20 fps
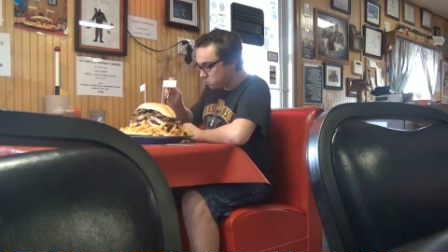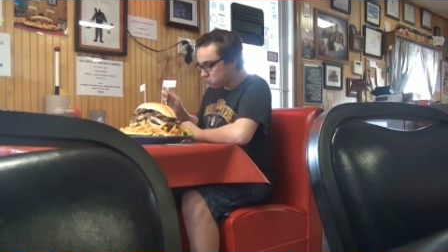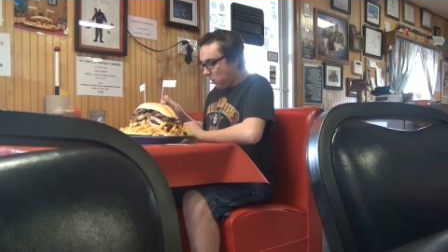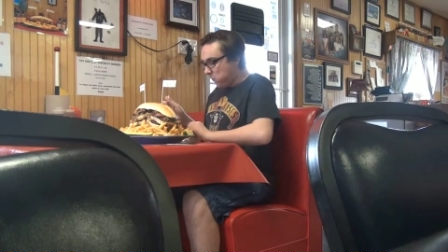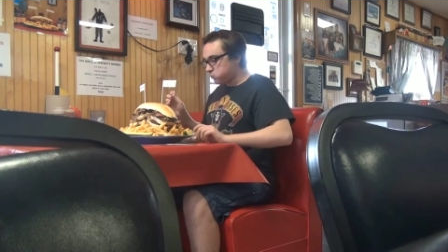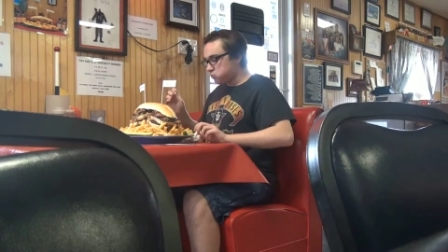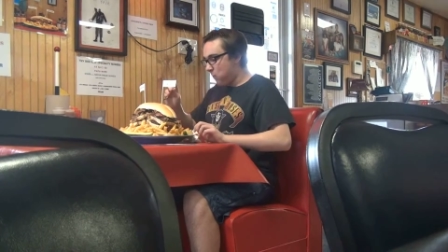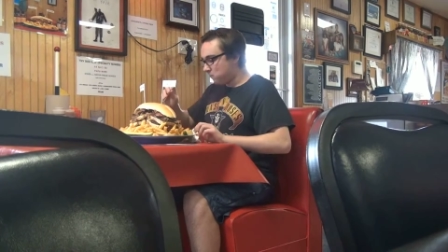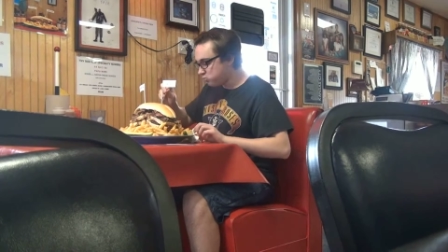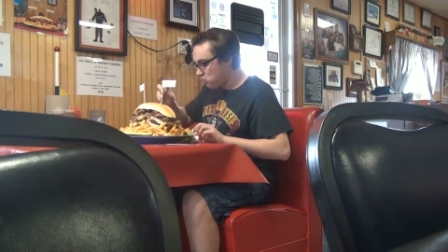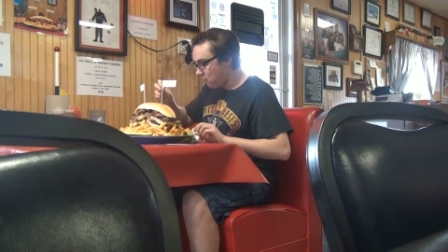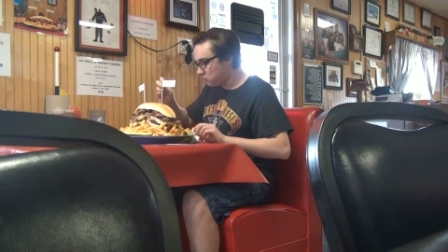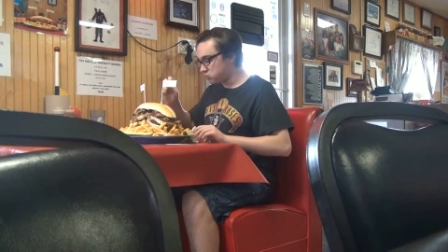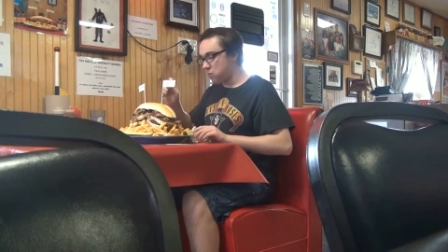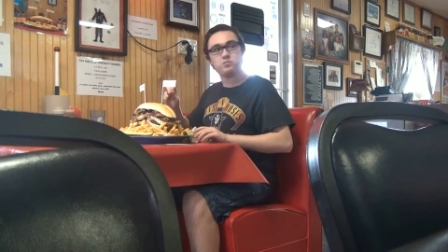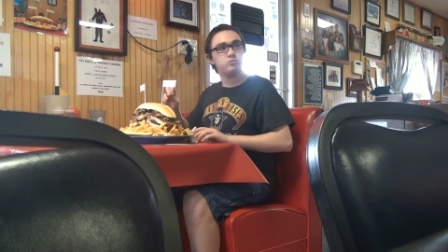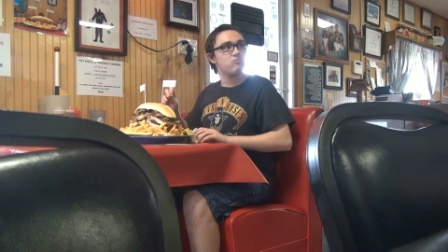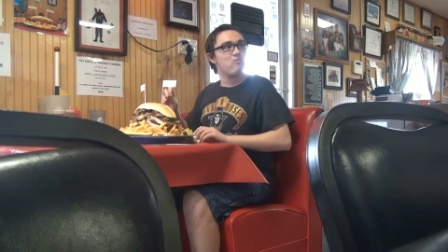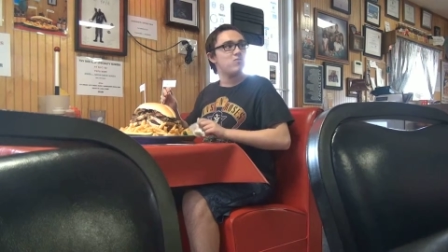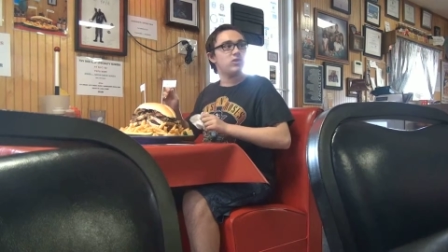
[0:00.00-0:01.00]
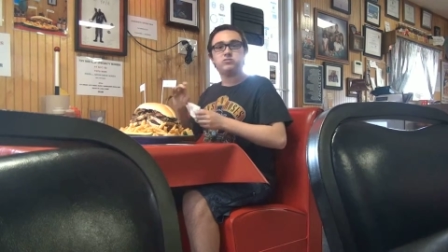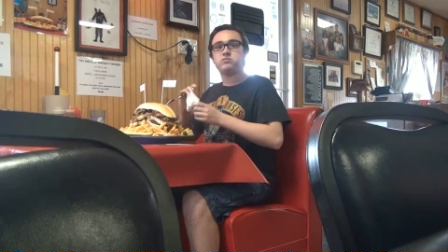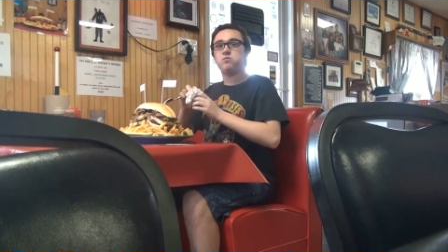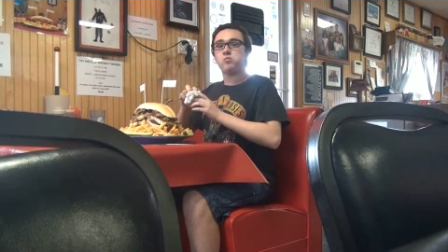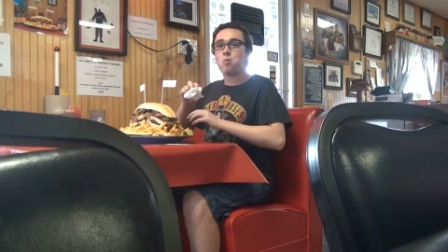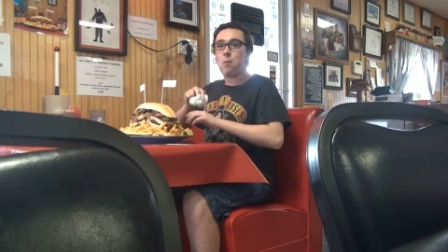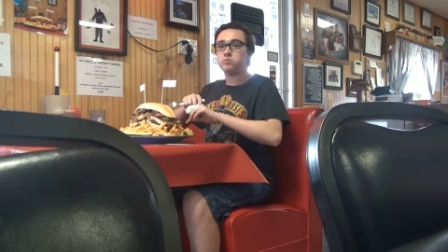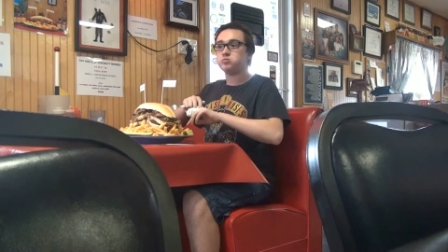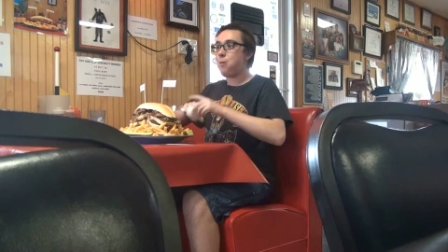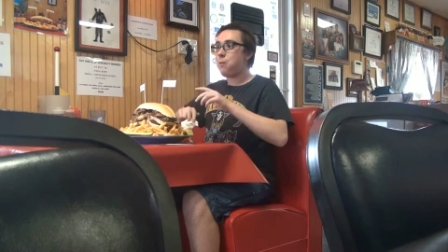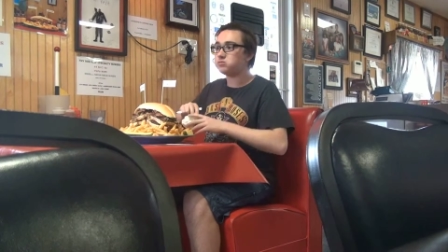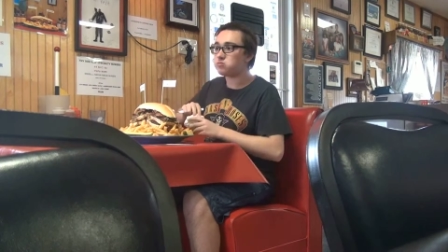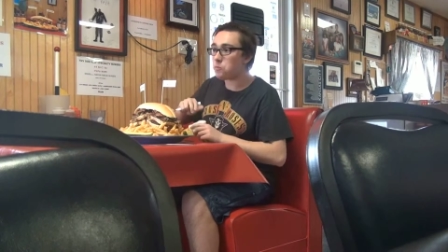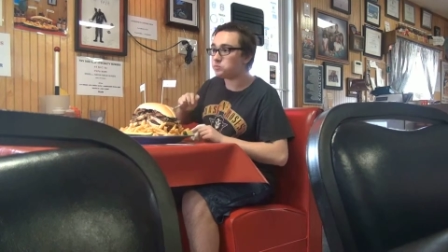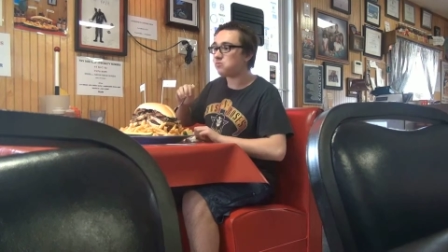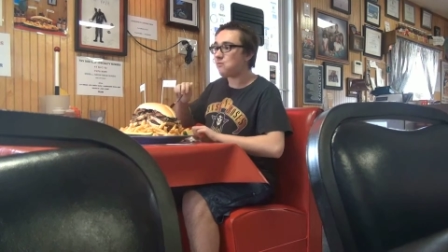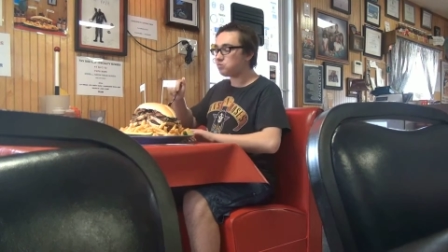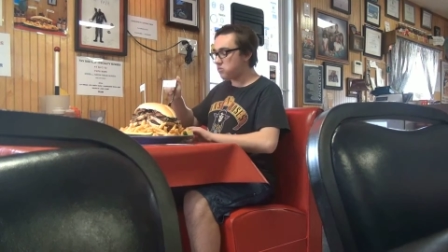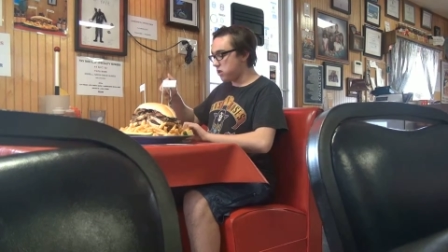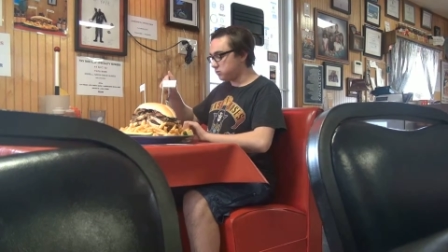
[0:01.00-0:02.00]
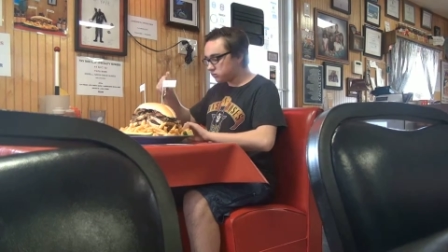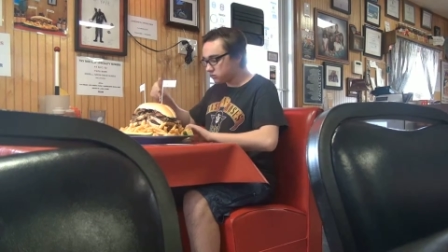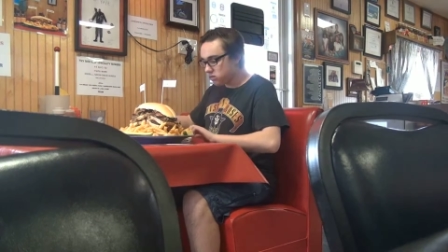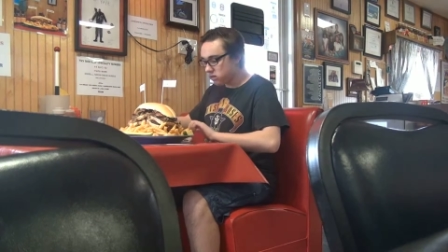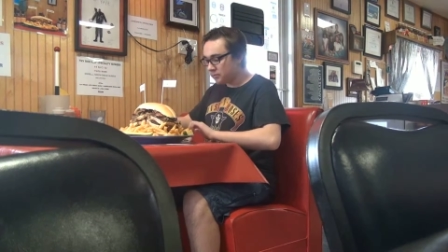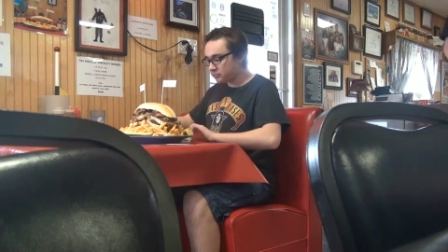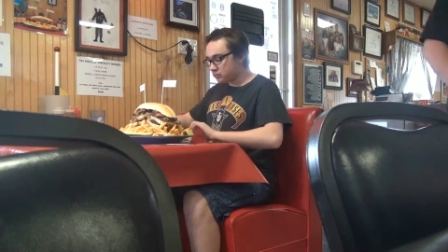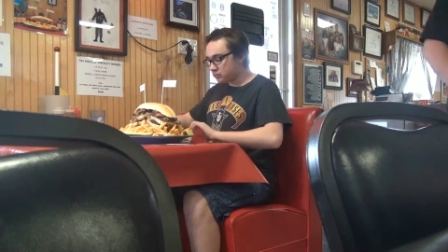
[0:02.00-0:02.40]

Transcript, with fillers: both of them made it to the Wall of Shame because neither